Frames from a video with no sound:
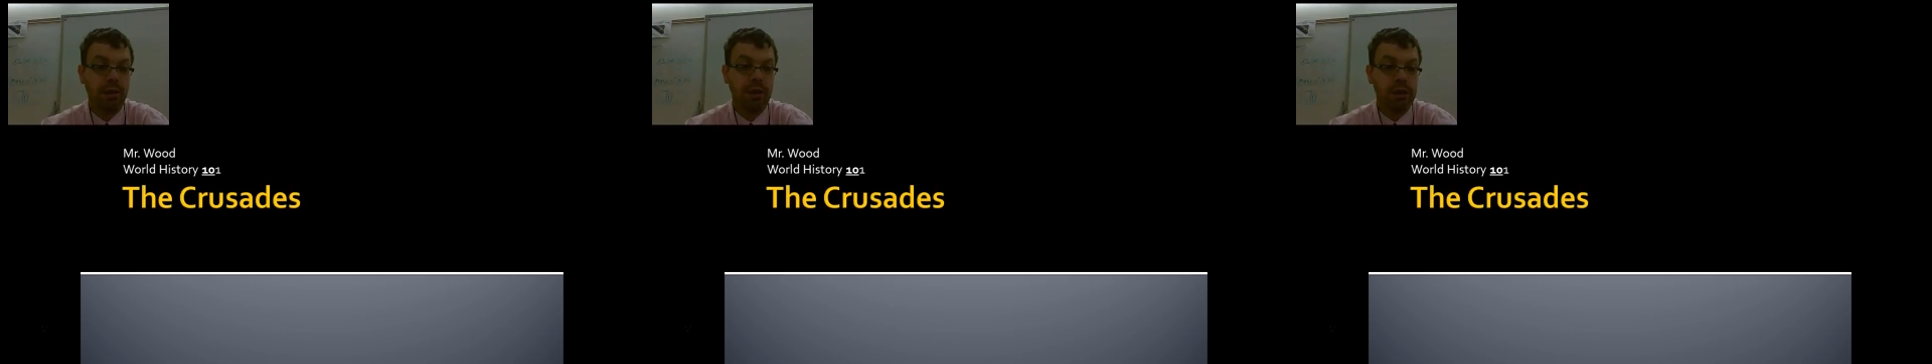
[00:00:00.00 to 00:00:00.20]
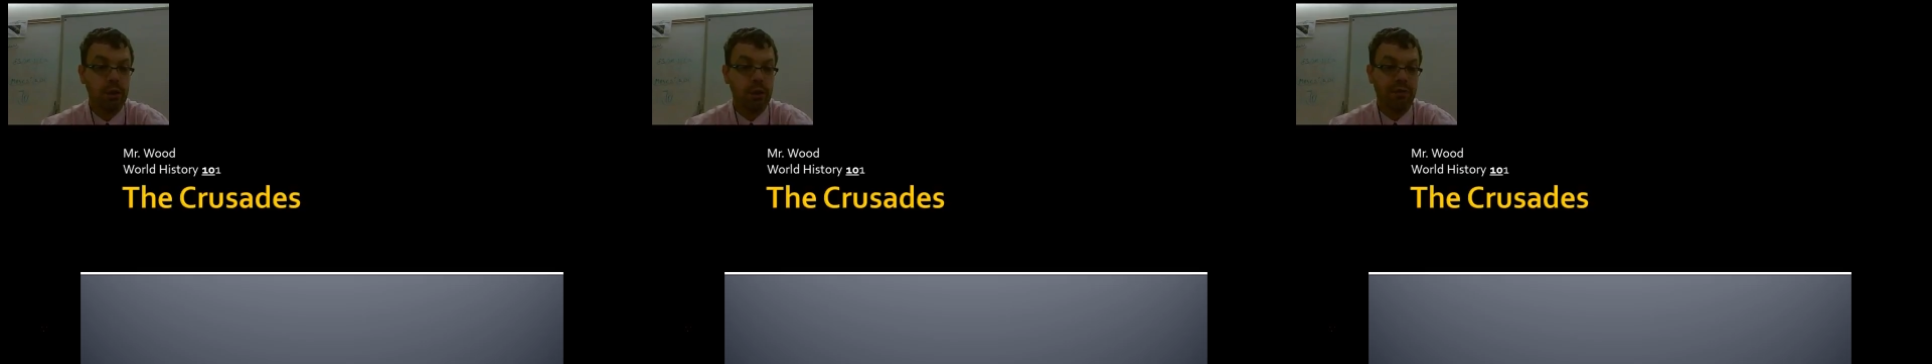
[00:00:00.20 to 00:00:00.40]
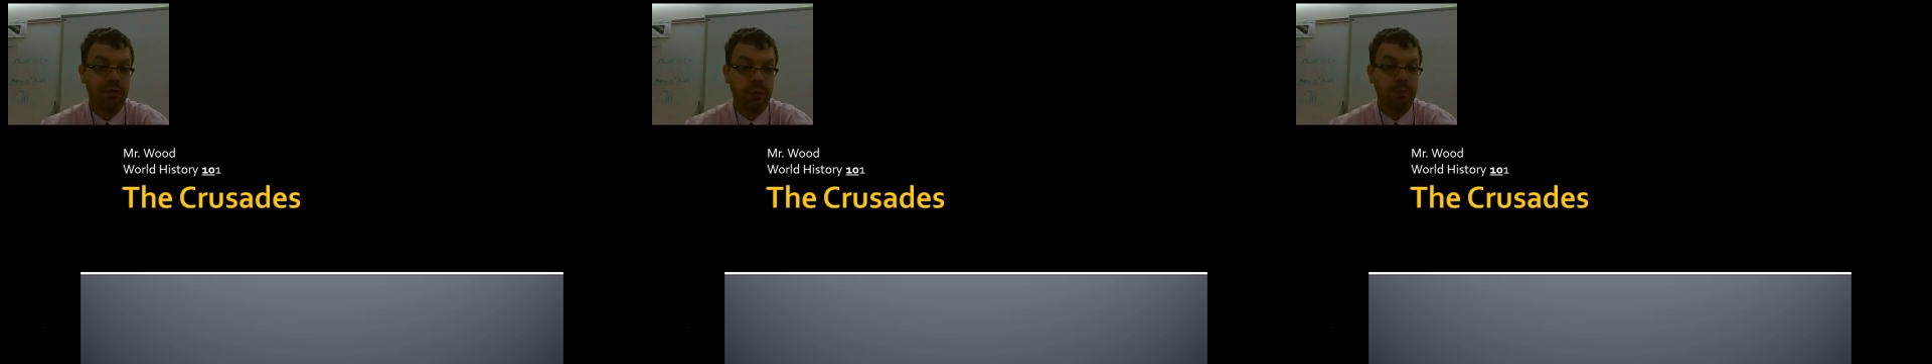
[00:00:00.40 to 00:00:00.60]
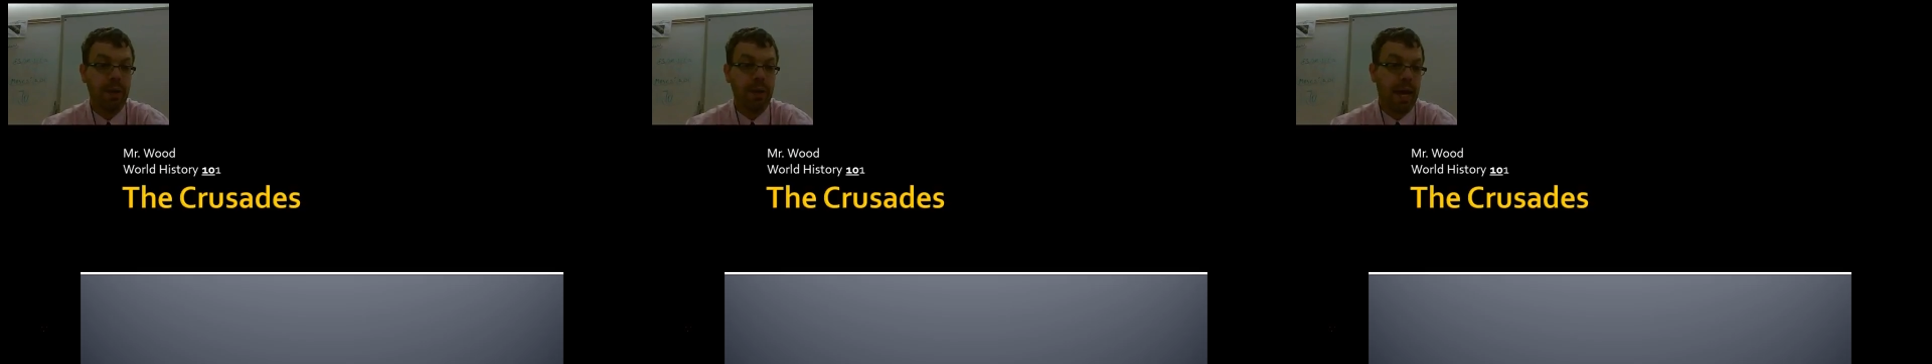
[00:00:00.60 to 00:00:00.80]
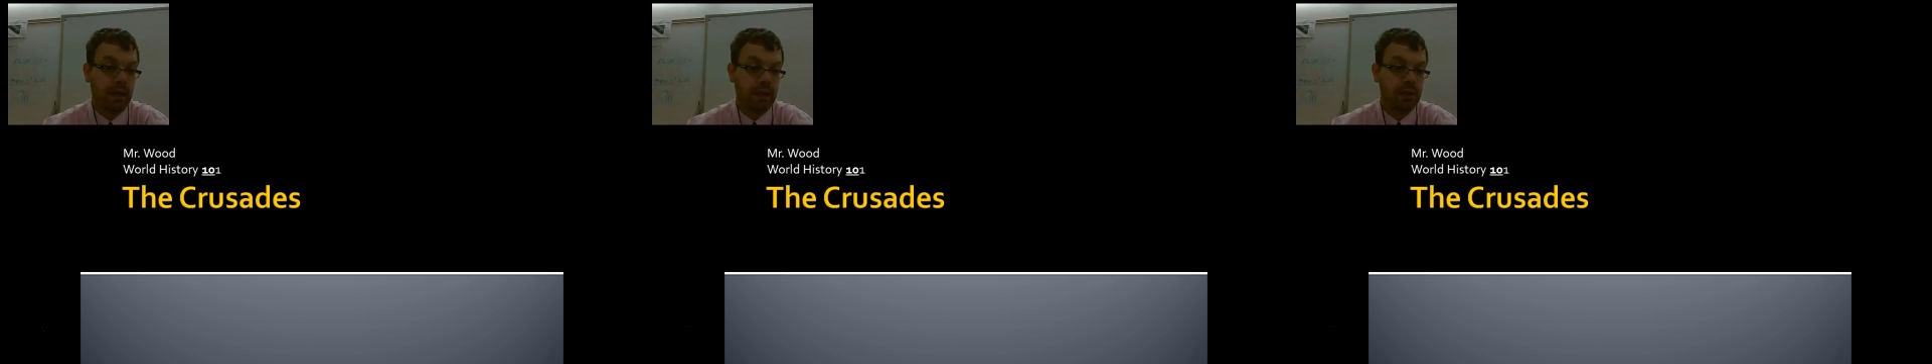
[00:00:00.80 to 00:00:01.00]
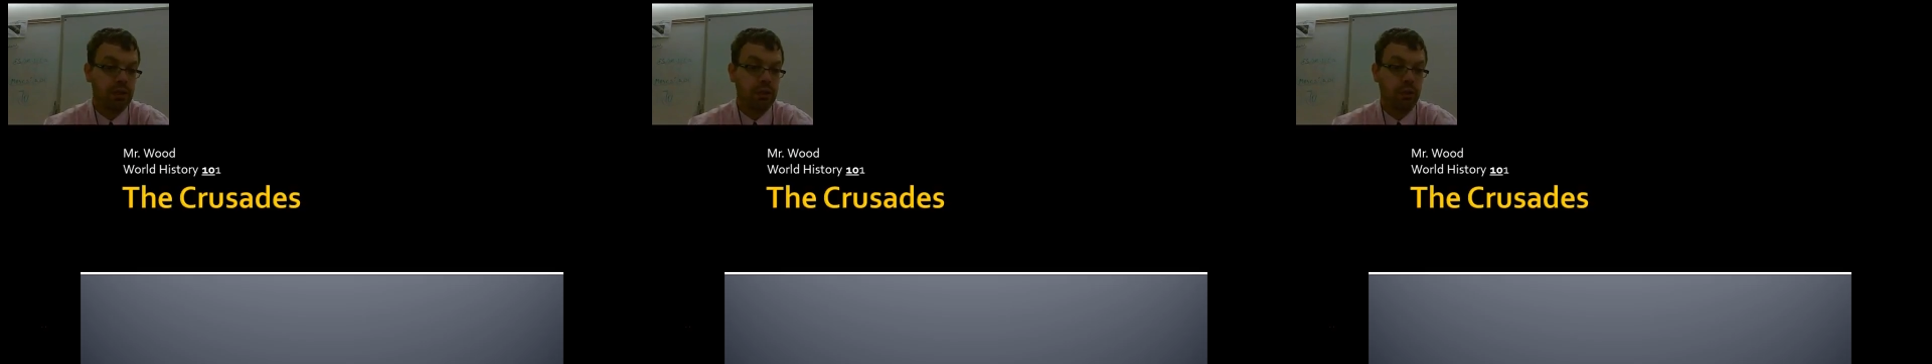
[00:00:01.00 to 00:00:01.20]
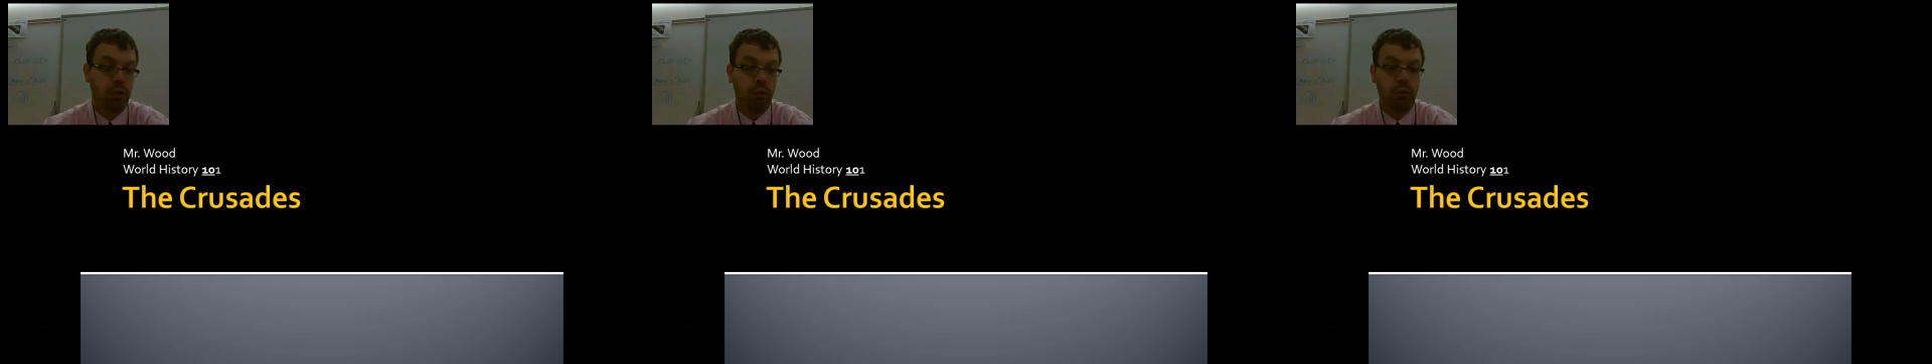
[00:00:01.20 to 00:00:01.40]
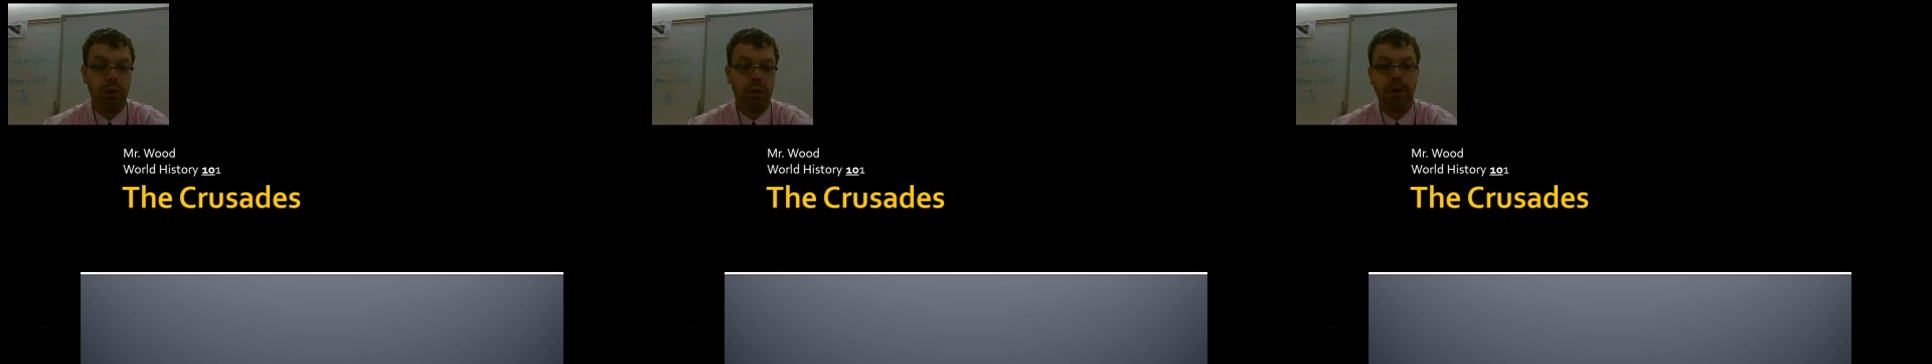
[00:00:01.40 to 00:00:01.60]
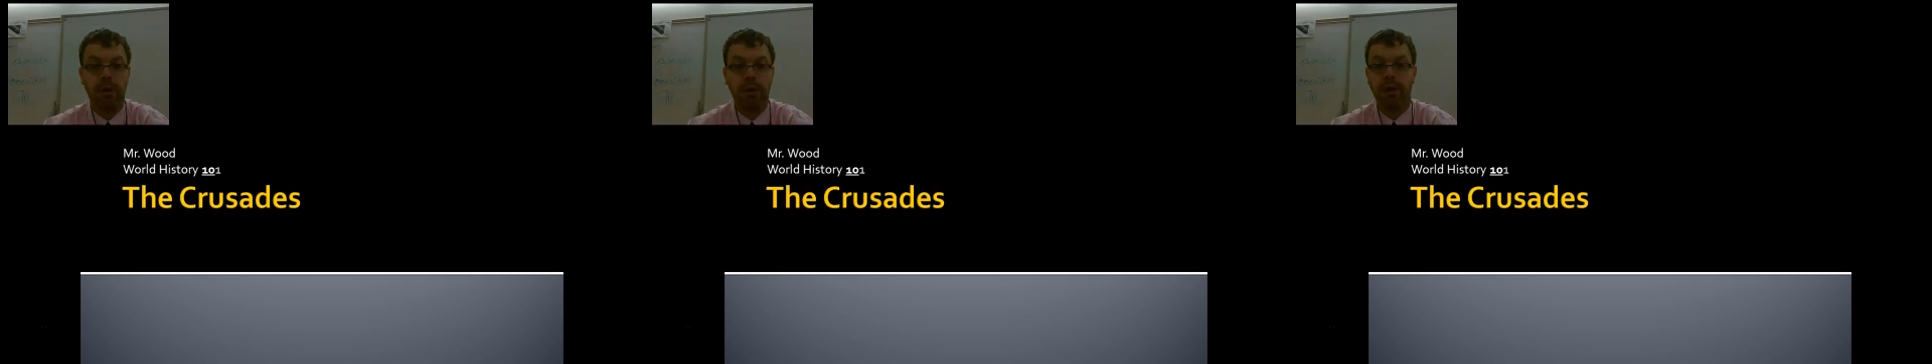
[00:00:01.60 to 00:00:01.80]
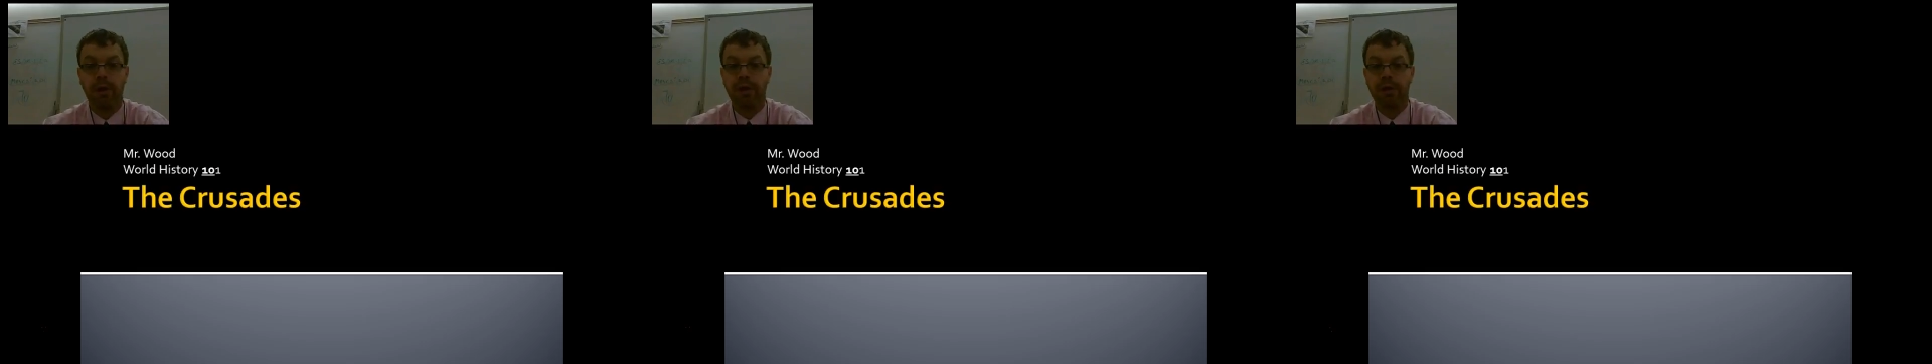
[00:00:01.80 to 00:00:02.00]
because you have your packet, so don't worry
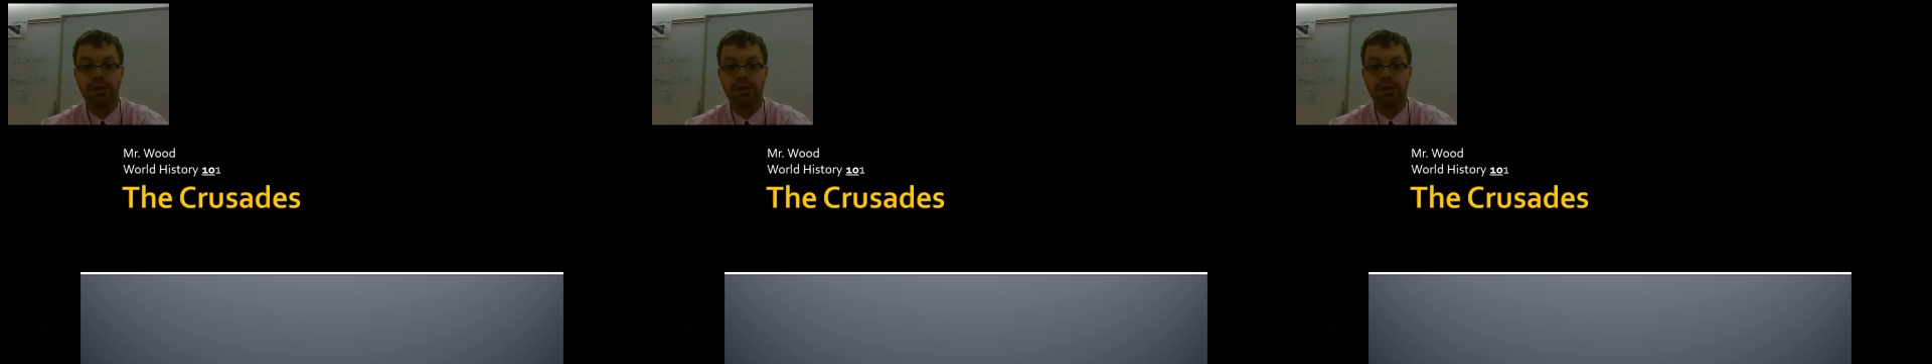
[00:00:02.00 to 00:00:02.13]
about writing